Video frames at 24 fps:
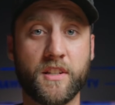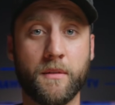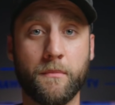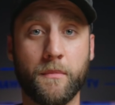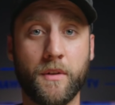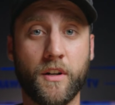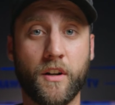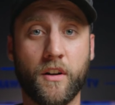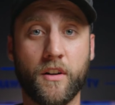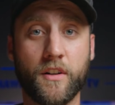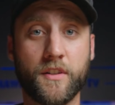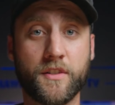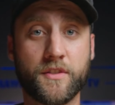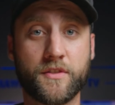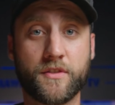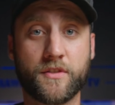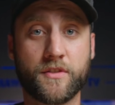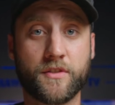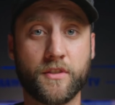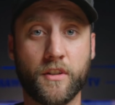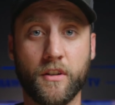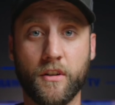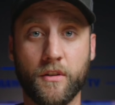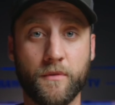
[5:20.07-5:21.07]
at Menards,
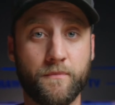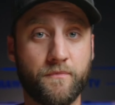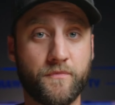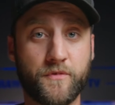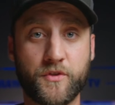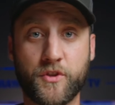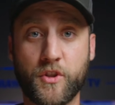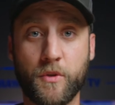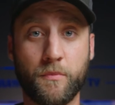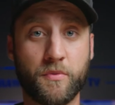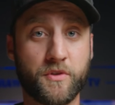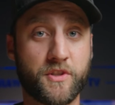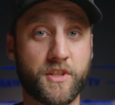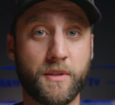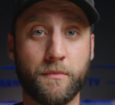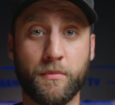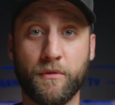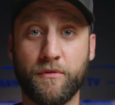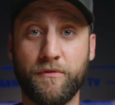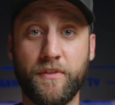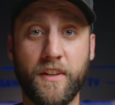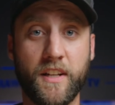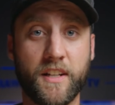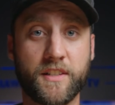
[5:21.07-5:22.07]
so super
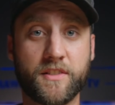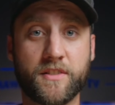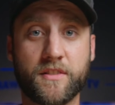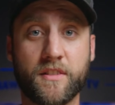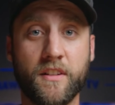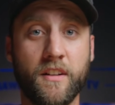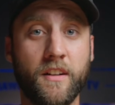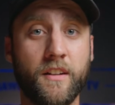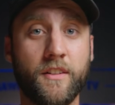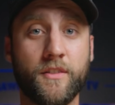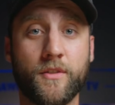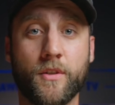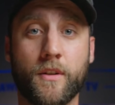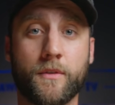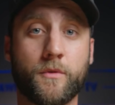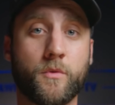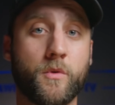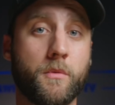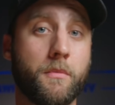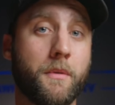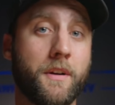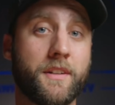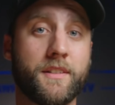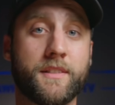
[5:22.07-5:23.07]
simple fix. Don't have to
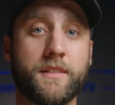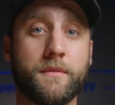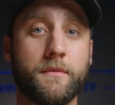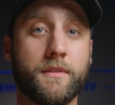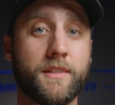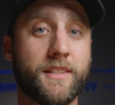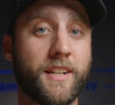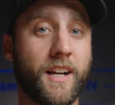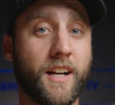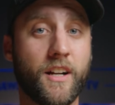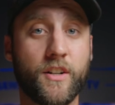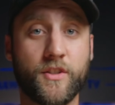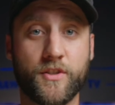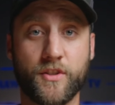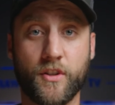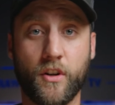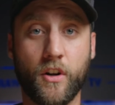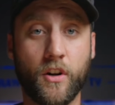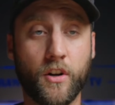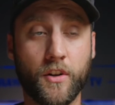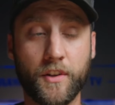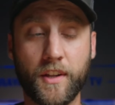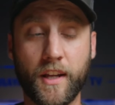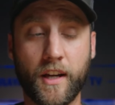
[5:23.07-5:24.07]
worry about my tires at
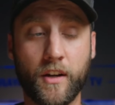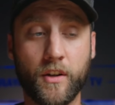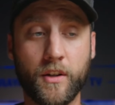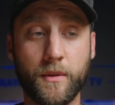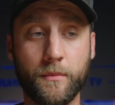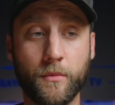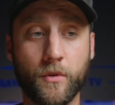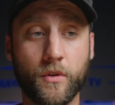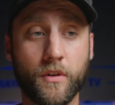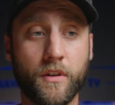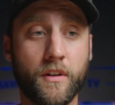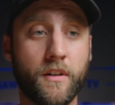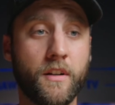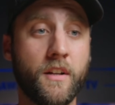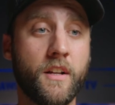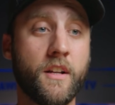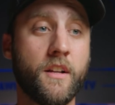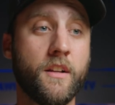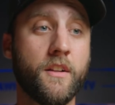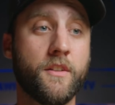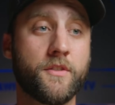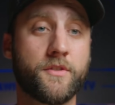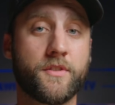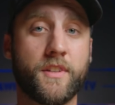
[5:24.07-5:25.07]
all now anymore.
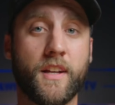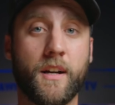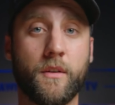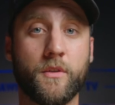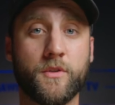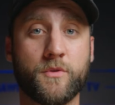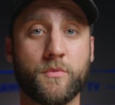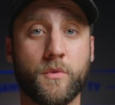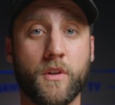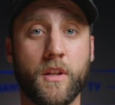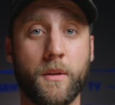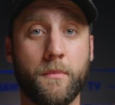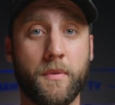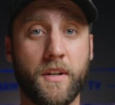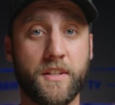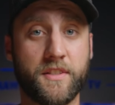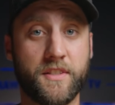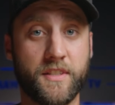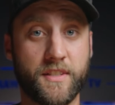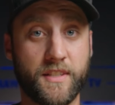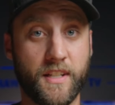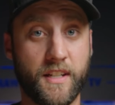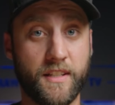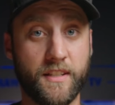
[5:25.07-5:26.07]
So that was one of the
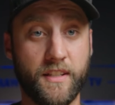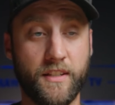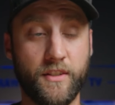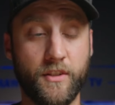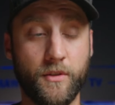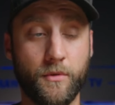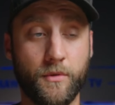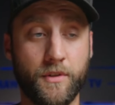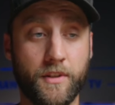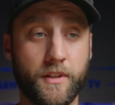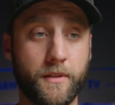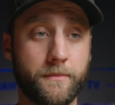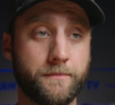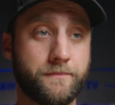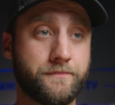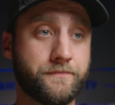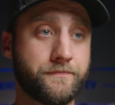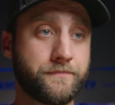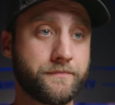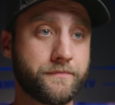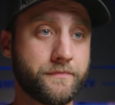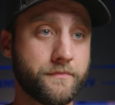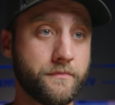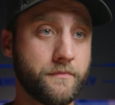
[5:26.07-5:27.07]
best things I did do with it.
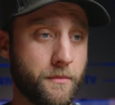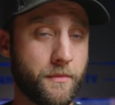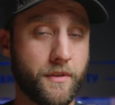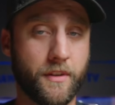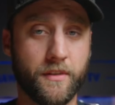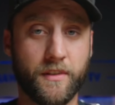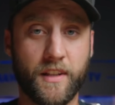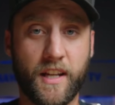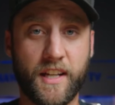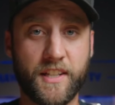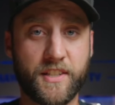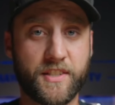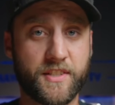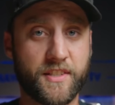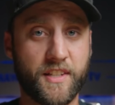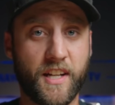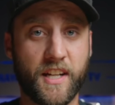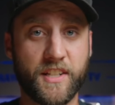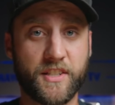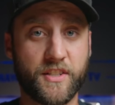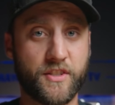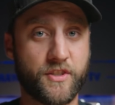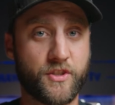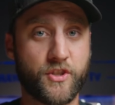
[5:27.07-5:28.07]
The light's
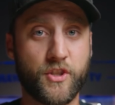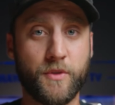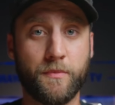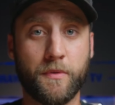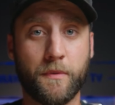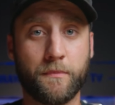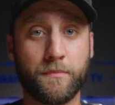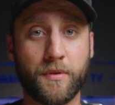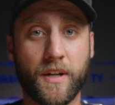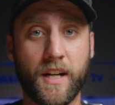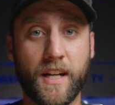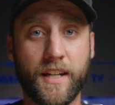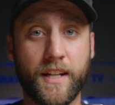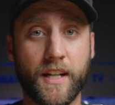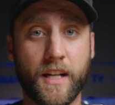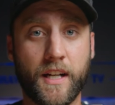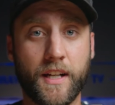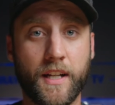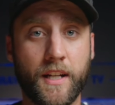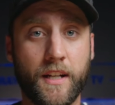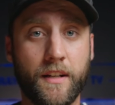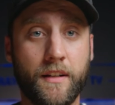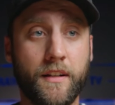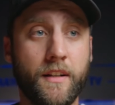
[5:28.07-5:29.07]
nice and super bright
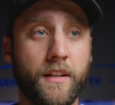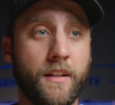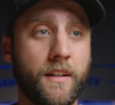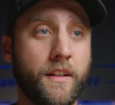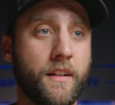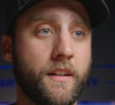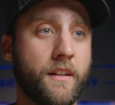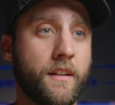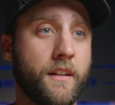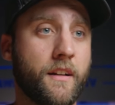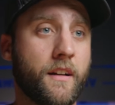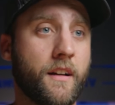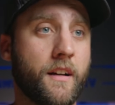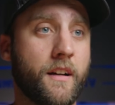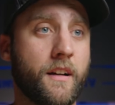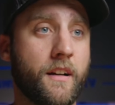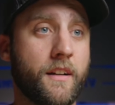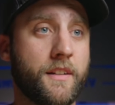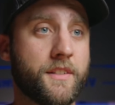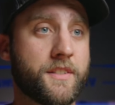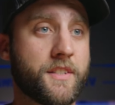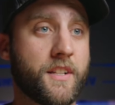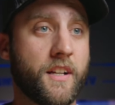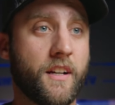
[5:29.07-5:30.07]
on it.
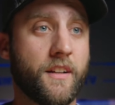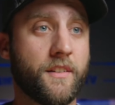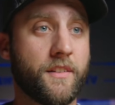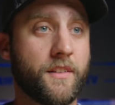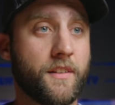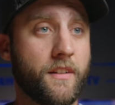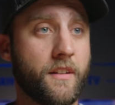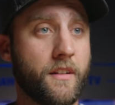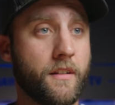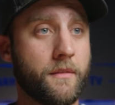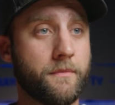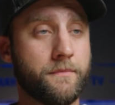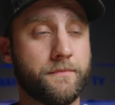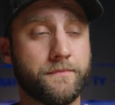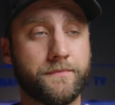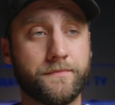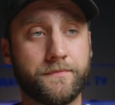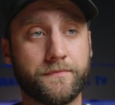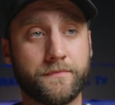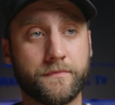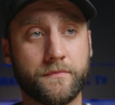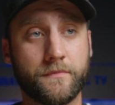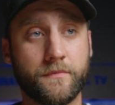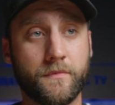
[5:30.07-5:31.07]
It's got the
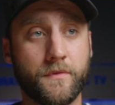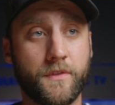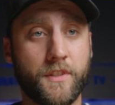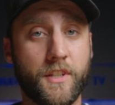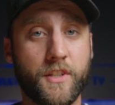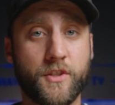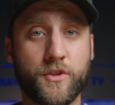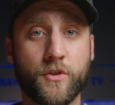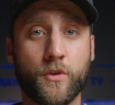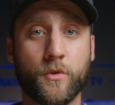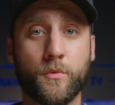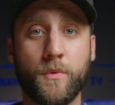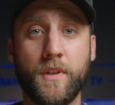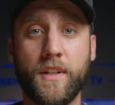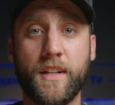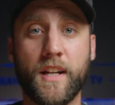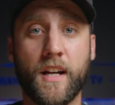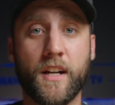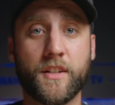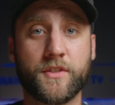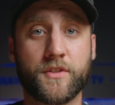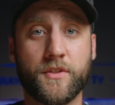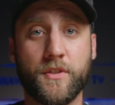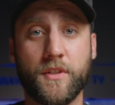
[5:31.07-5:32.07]
digital
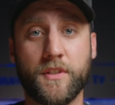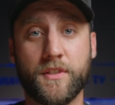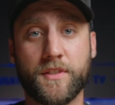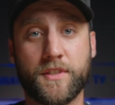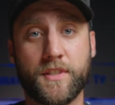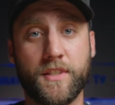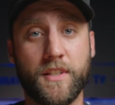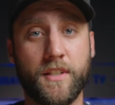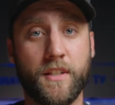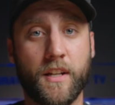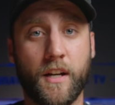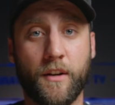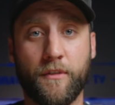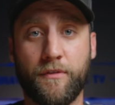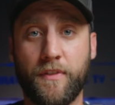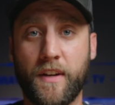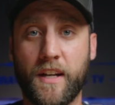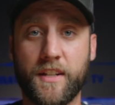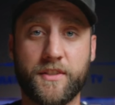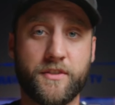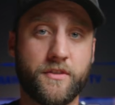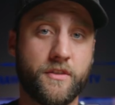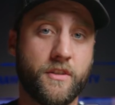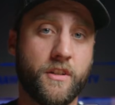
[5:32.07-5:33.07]
readout, so you can see how
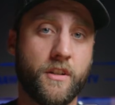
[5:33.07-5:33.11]
fast you're